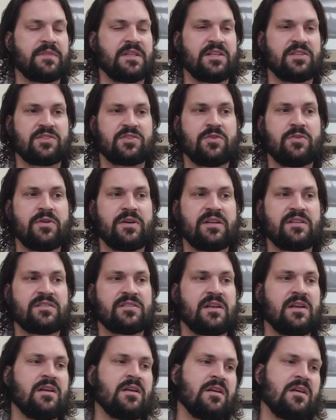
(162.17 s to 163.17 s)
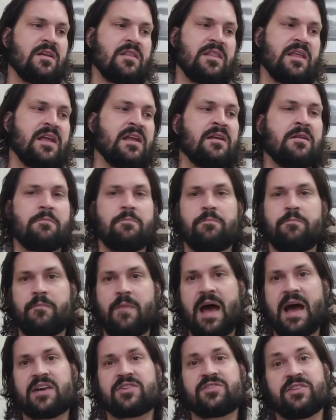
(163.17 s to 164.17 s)
these stories. Then
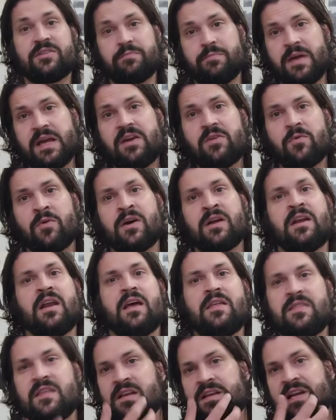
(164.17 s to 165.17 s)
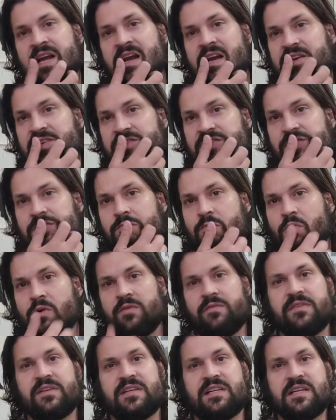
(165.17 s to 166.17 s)
actually pick one and then kind of do more
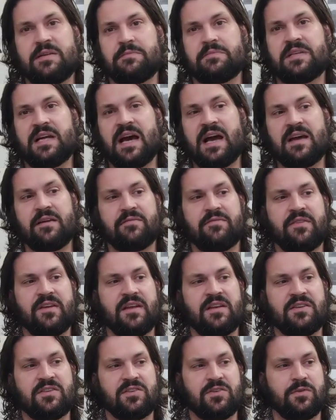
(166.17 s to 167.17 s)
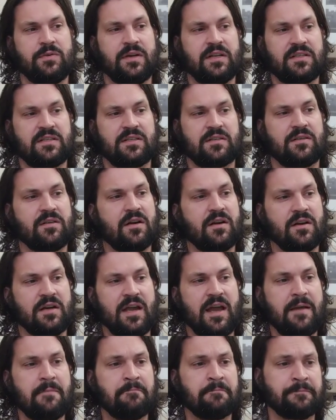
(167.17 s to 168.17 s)
of a deep dive into it.
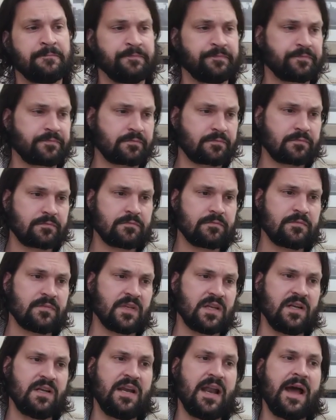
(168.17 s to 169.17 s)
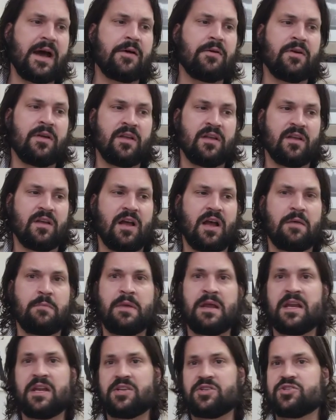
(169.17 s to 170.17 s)
Okay? Now, I
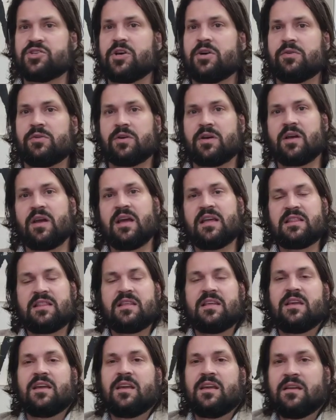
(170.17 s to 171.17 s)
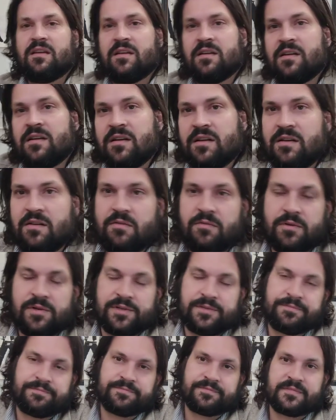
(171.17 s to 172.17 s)
made a joke at the,
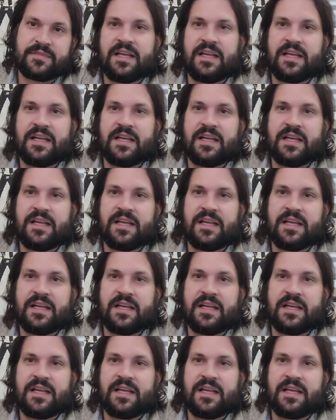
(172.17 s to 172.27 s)
well,